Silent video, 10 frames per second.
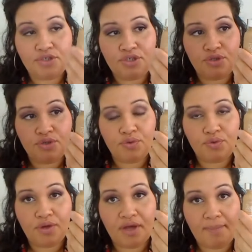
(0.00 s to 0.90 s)

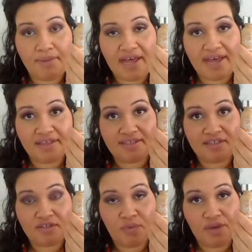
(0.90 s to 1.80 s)
to apply this
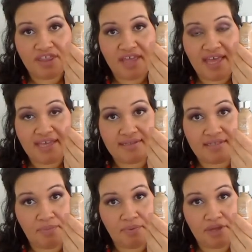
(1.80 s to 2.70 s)
is with a
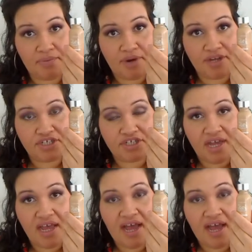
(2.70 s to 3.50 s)
stippling brush.